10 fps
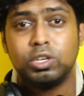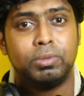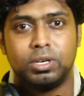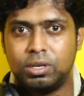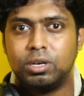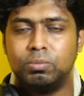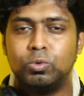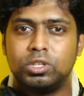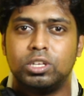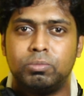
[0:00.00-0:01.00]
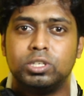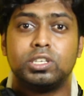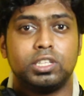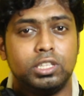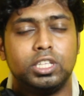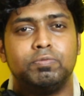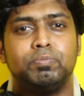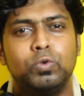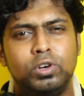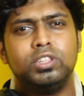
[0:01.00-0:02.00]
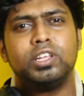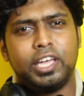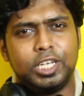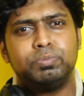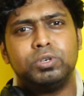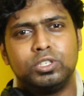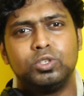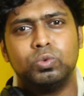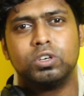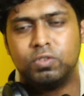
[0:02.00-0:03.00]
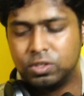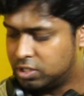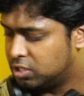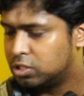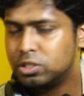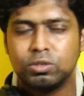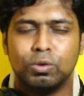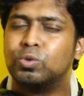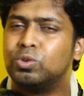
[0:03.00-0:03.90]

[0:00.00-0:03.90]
as well. But more than the budget, I think they pulled in the experts to work for this, and this.